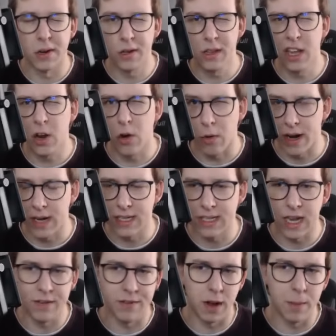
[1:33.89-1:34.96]
Not the
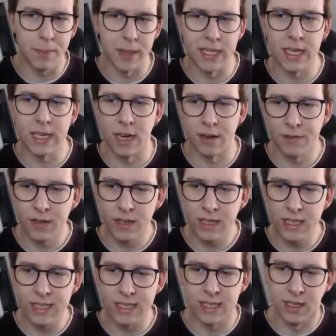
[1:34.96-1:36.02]
greatest ever, but
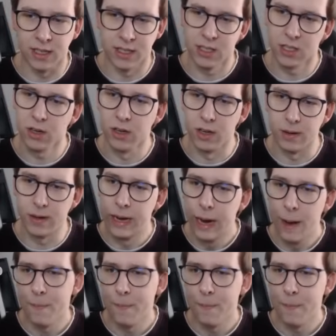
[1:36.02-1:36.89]
definitely still solid.